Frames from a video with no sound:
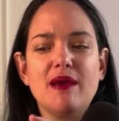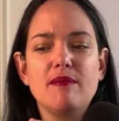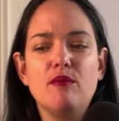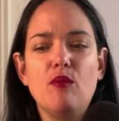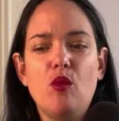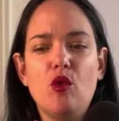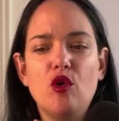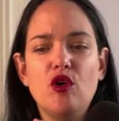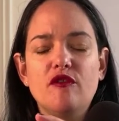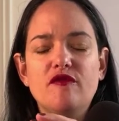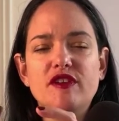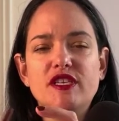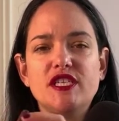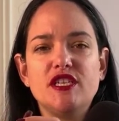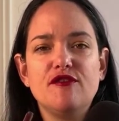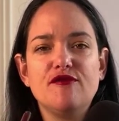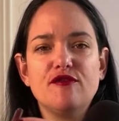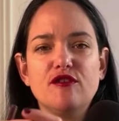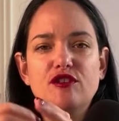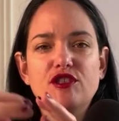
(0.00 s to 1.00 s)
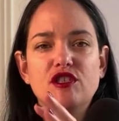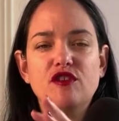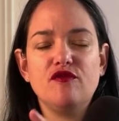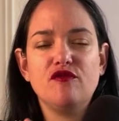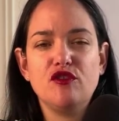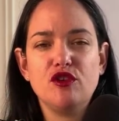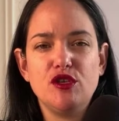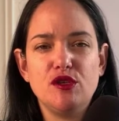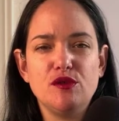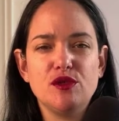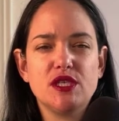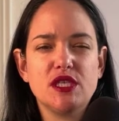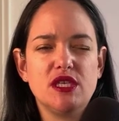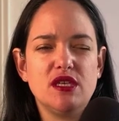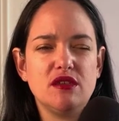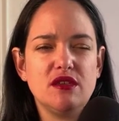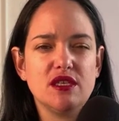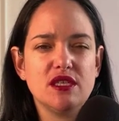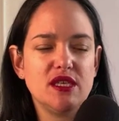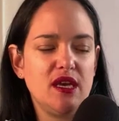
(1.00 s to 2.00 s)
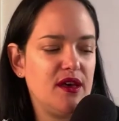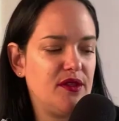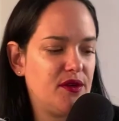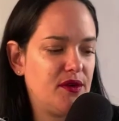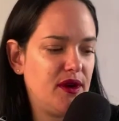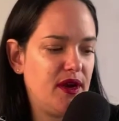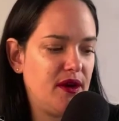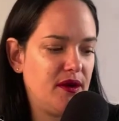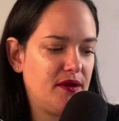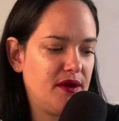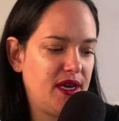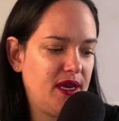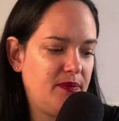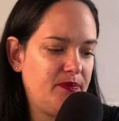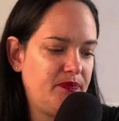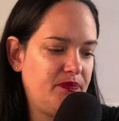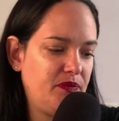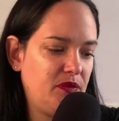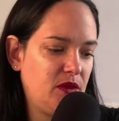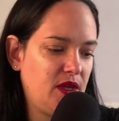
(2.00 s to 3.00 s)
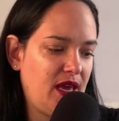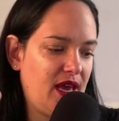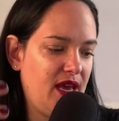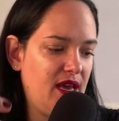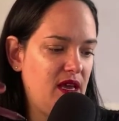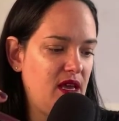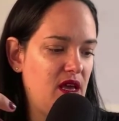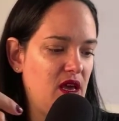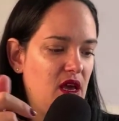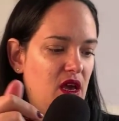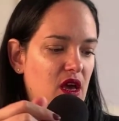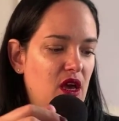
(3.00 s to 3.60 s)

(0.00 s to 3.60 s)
more of a difference if we used it in this other area, okay?